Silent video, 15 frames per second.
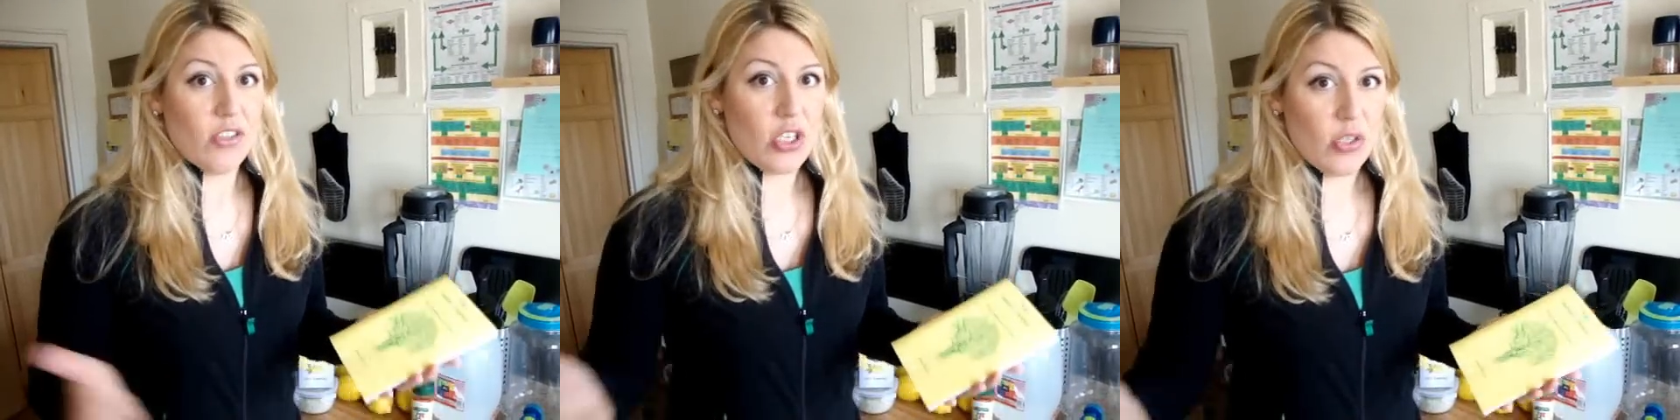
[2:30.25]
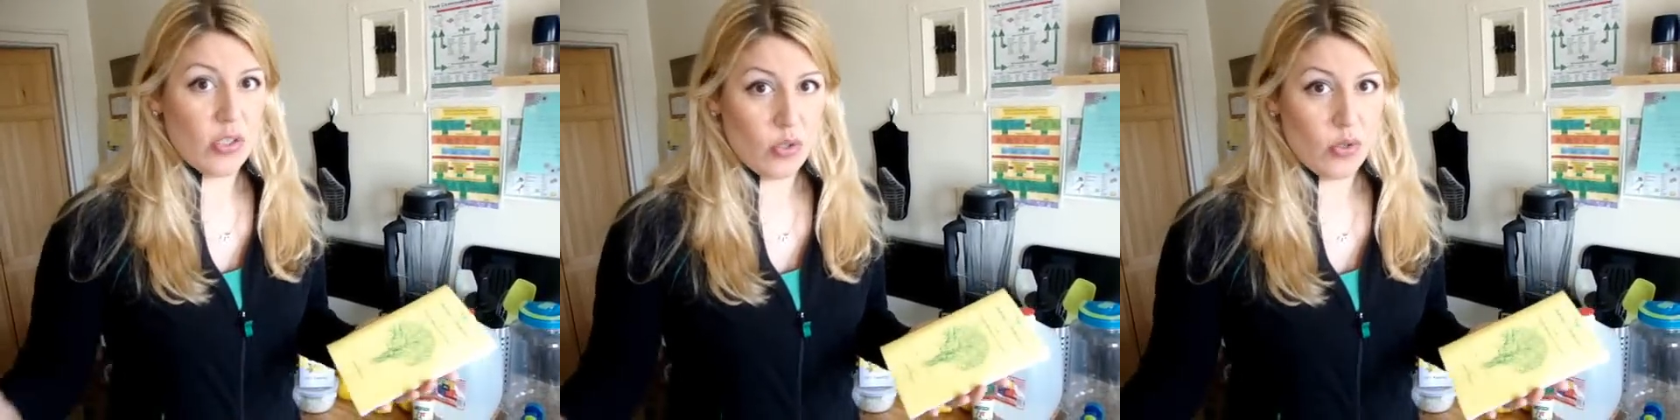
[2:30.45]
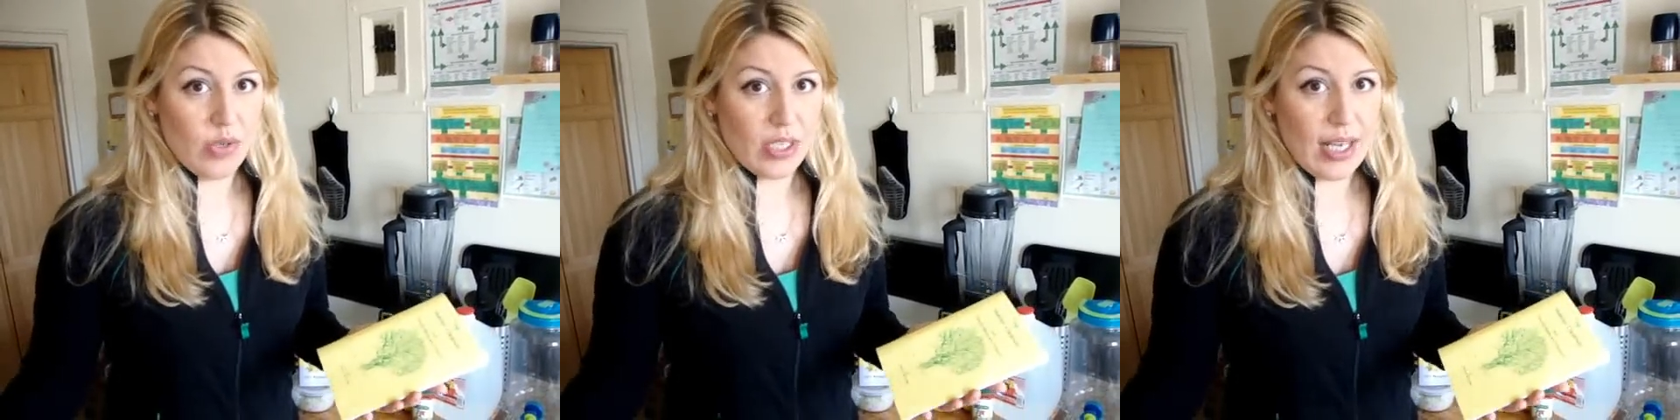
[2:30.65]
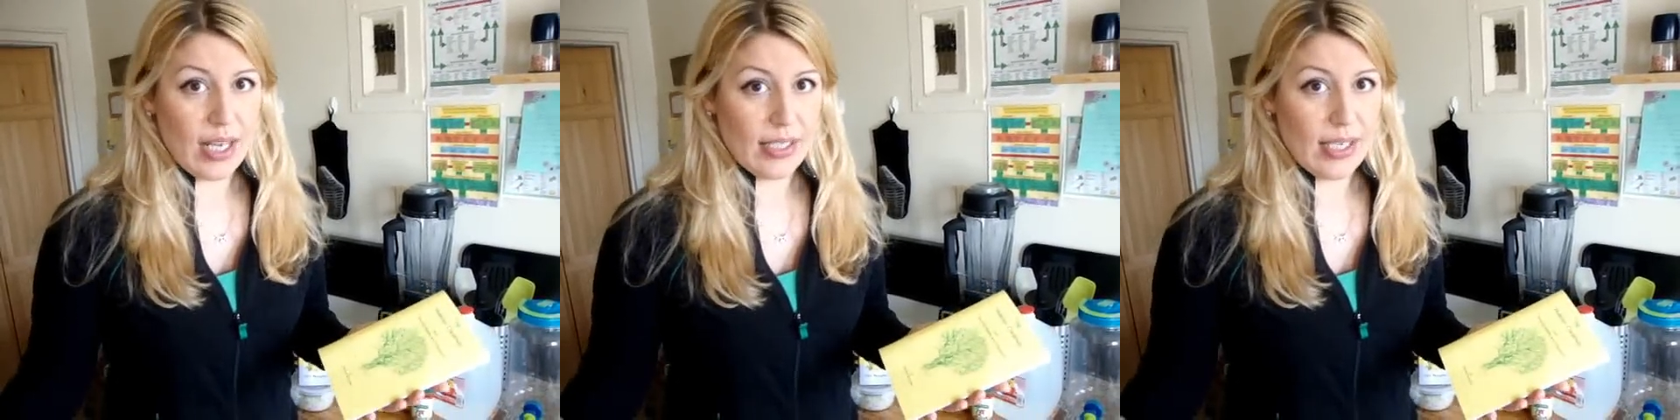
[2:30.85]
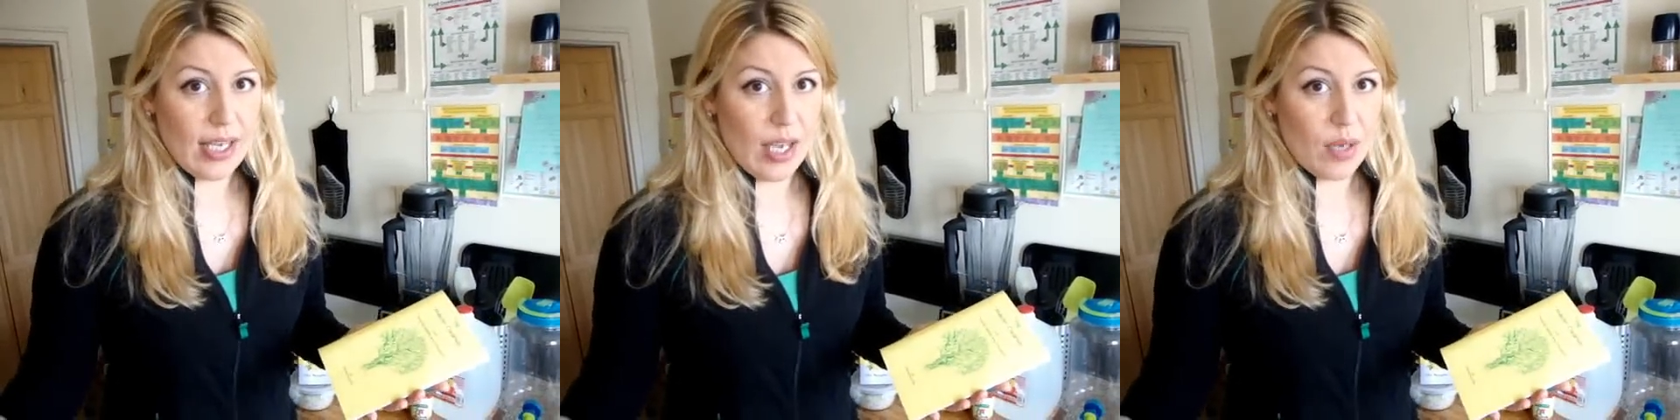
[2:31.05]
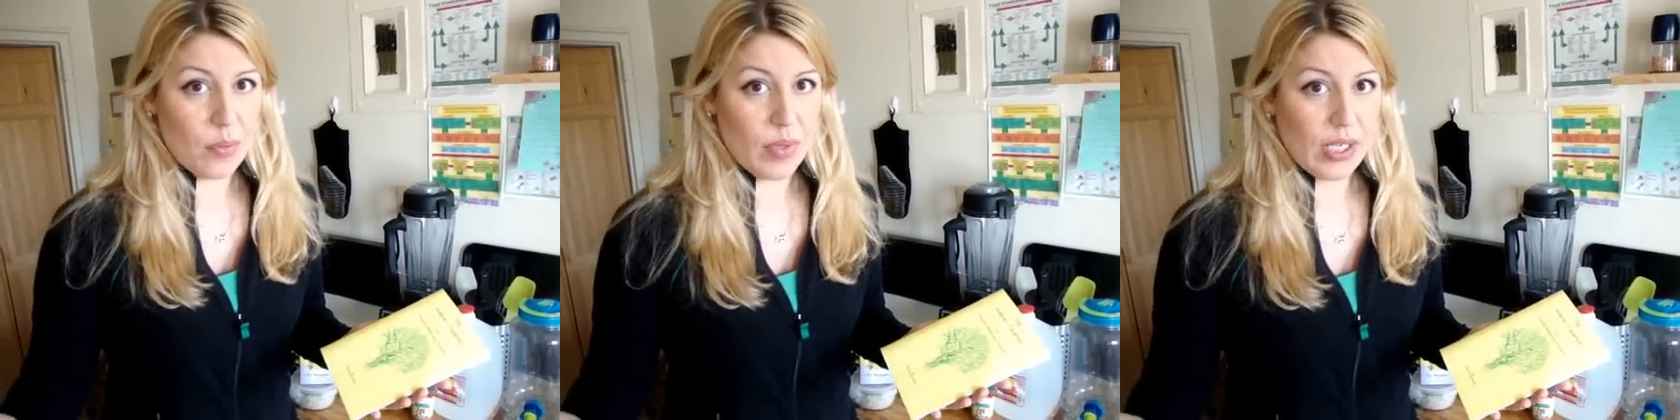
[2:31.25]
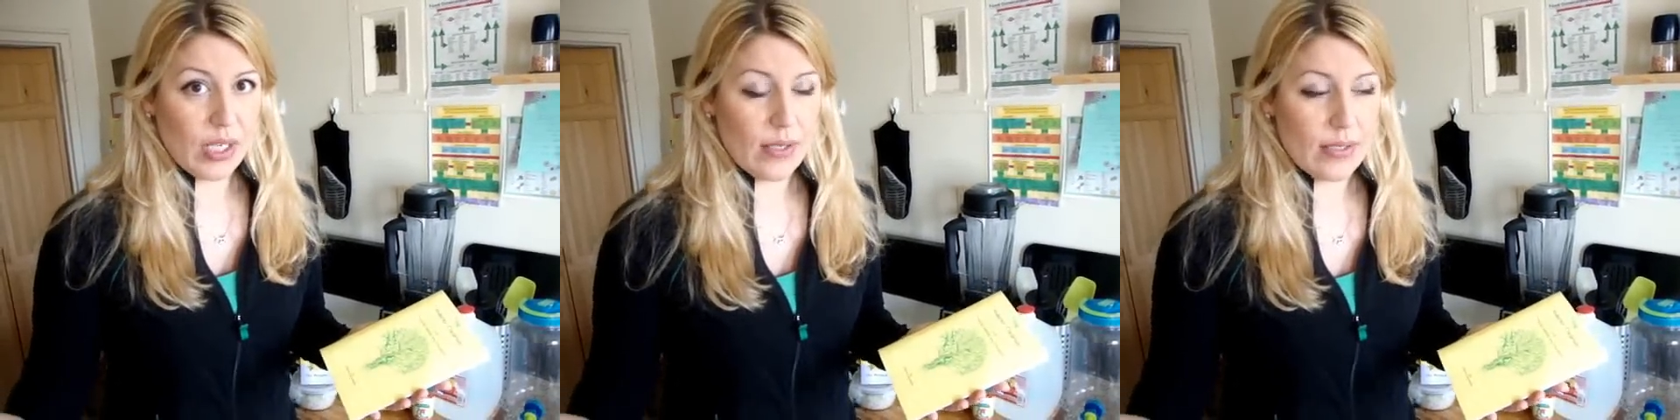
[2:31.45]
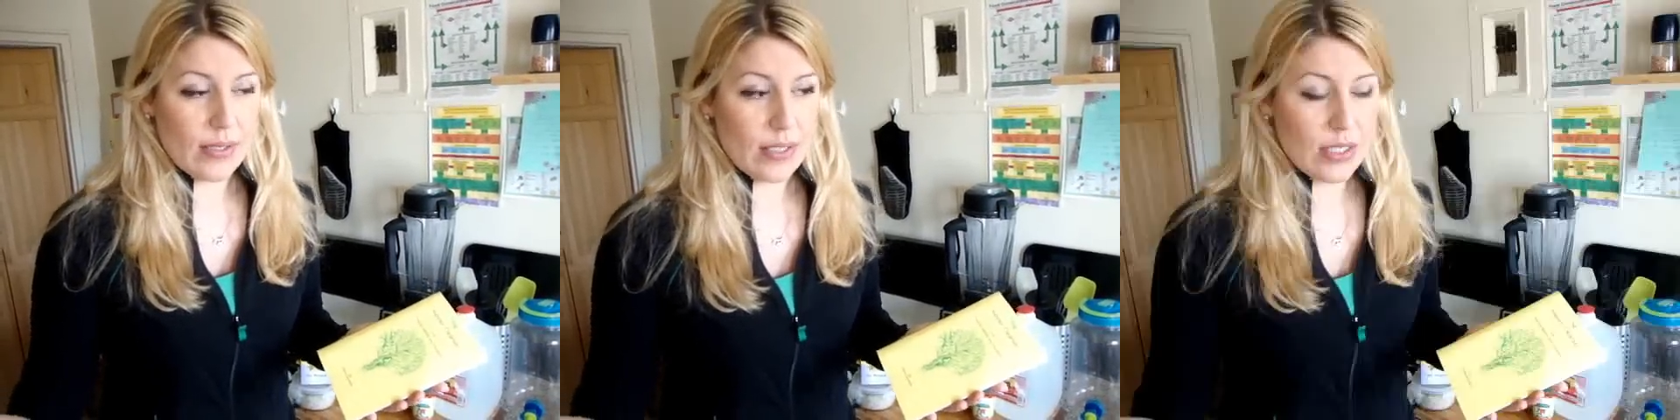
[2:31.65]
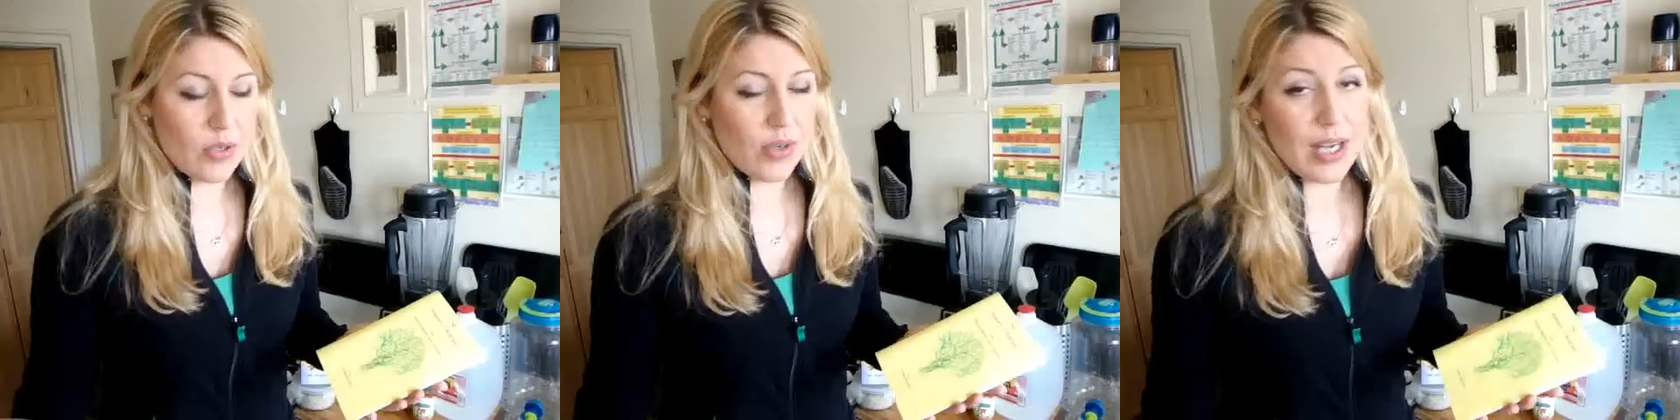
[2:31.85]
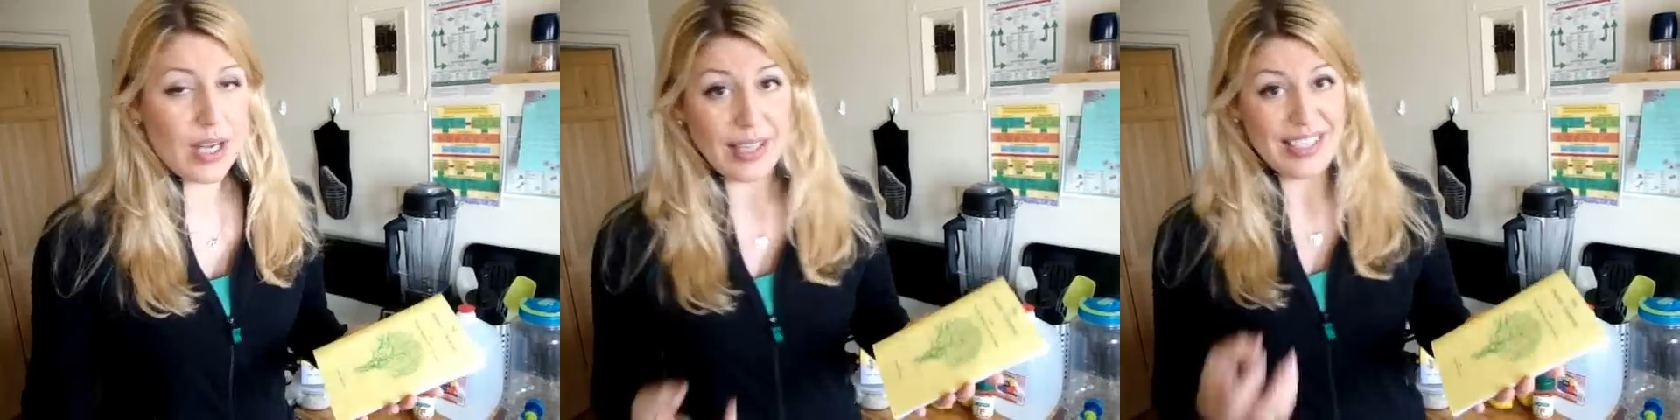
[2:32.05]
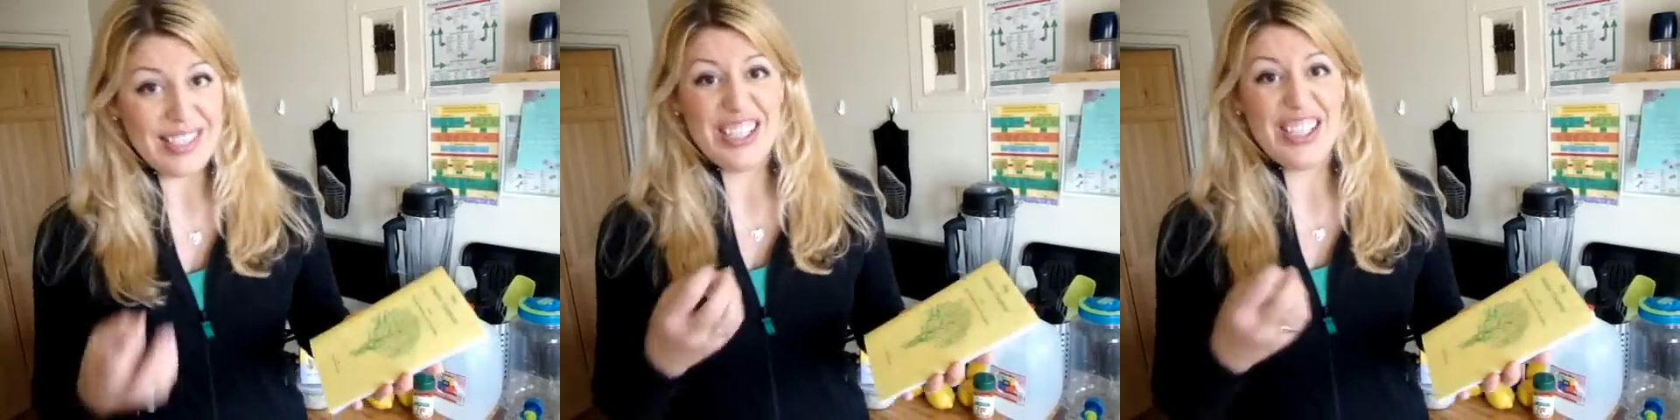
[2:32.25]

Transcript: to use during that time because you're not